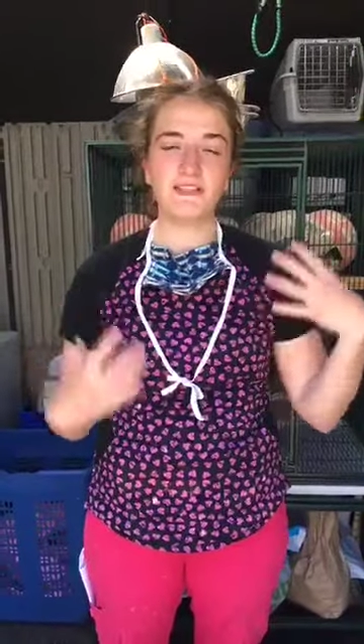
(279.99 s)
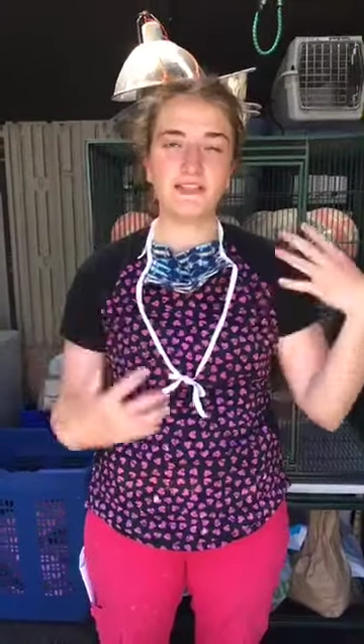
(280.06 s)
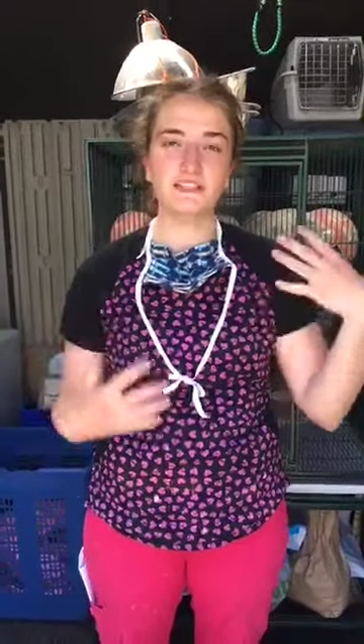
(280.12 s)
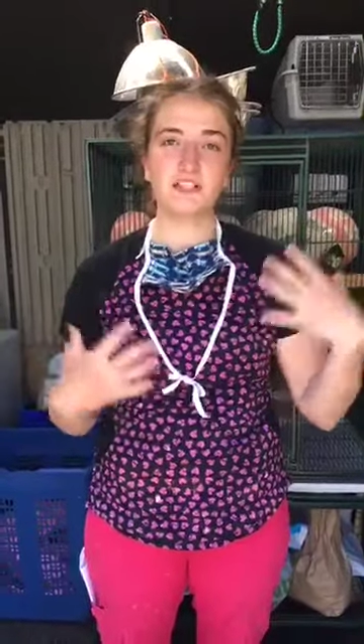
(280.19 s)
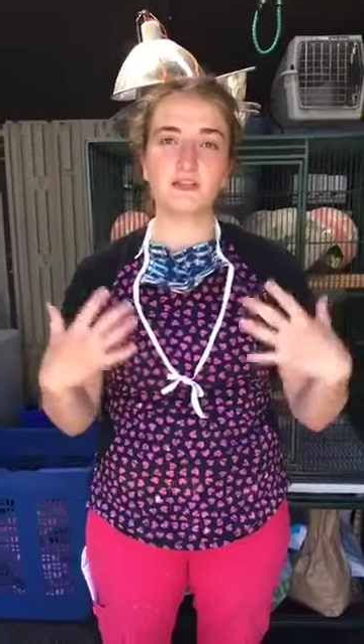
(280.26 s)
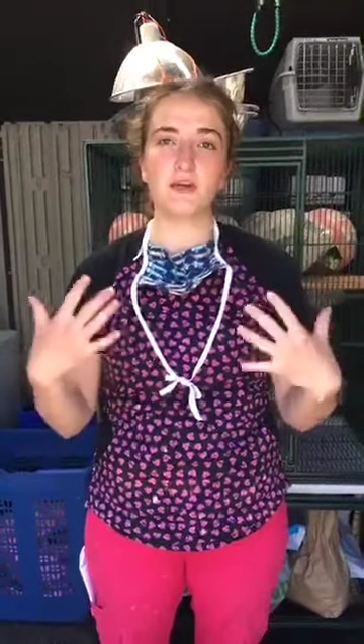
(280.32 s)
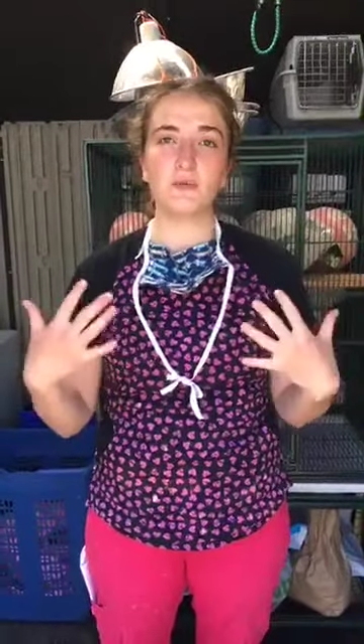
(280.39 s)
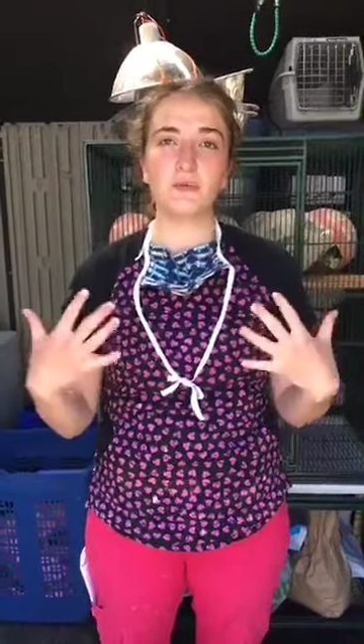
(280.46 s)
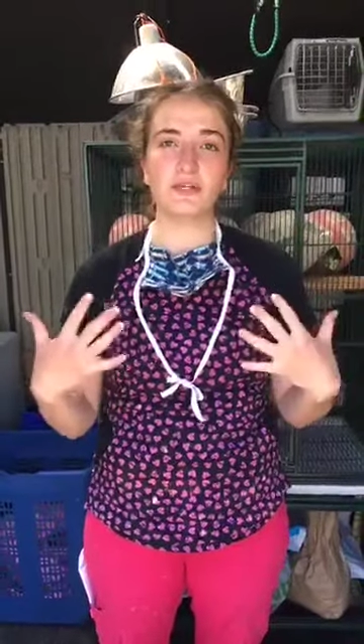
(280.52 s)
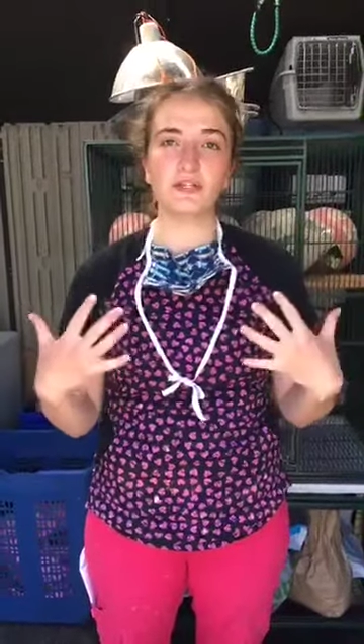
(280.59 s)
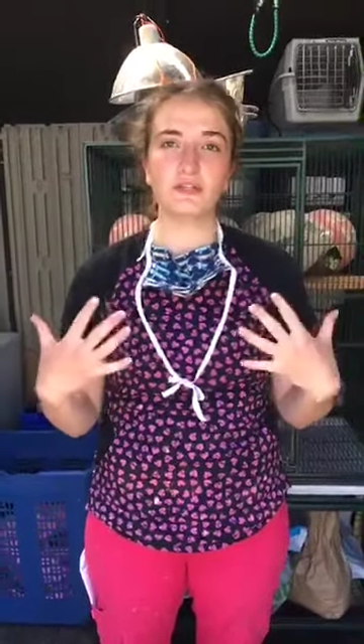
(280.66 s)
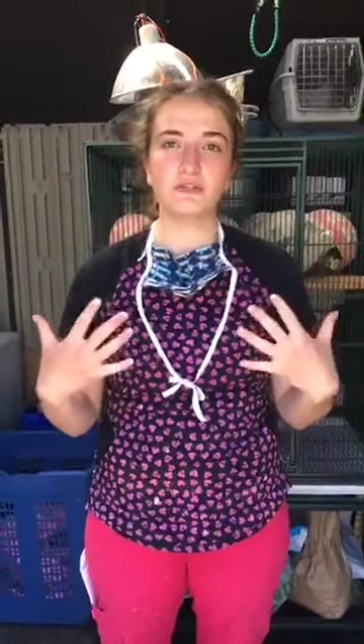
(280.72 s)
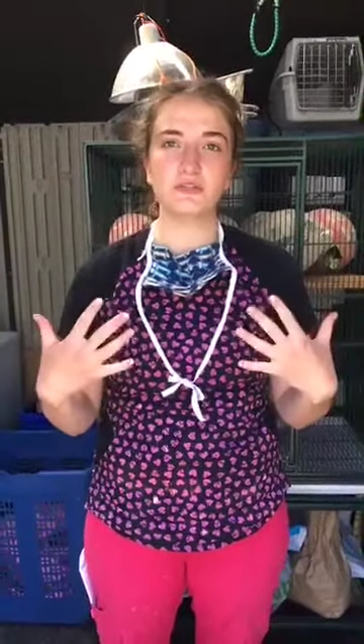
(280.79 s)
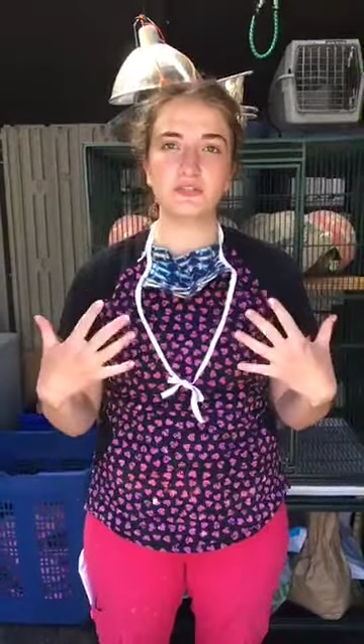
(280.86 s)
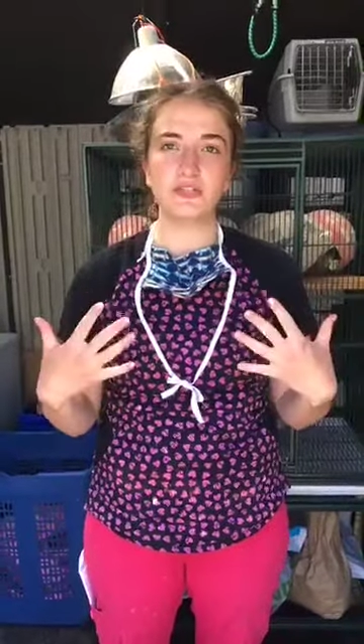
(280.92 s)
things on our
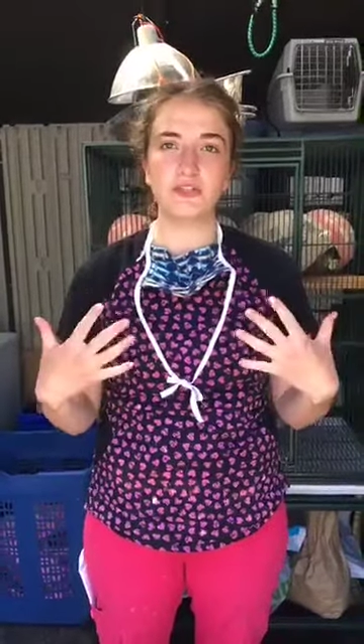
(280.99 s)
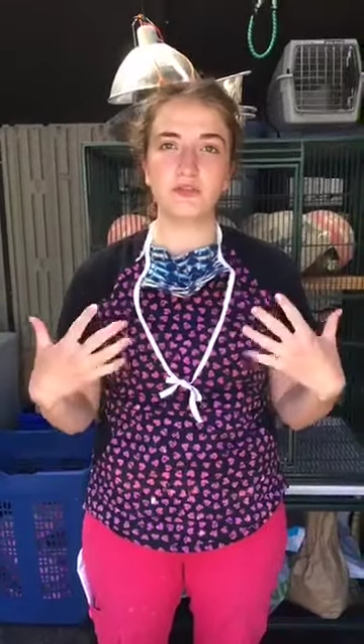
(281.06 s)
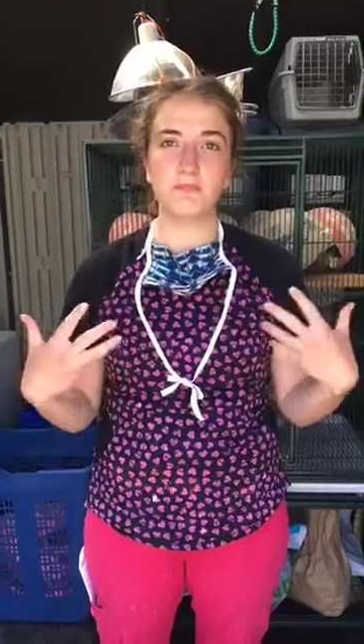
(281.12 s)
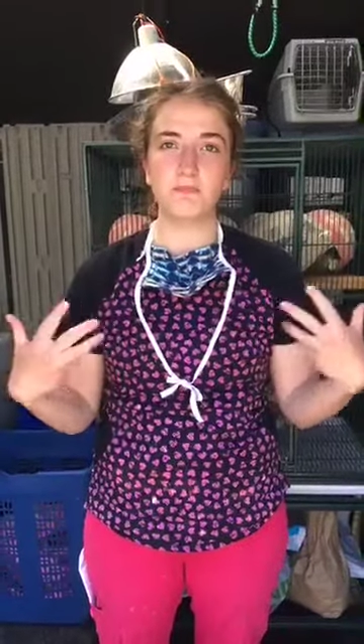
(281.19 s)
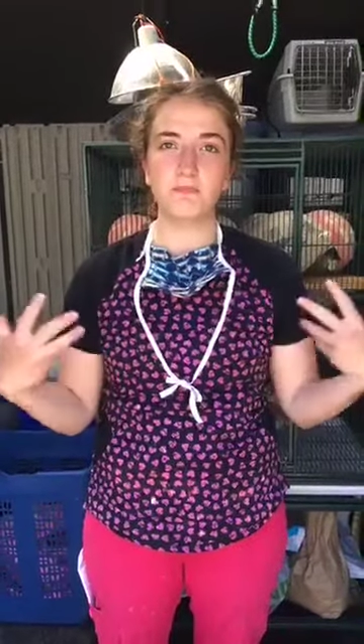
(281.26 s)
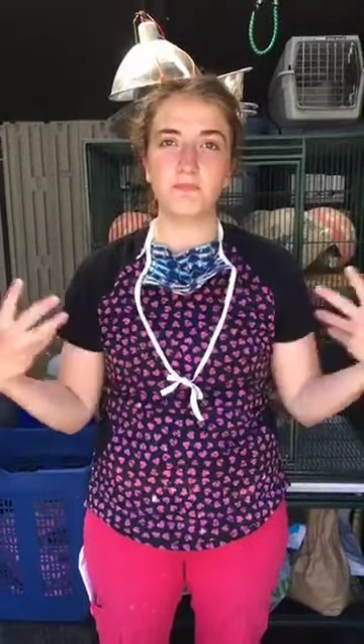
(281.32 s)
windows so the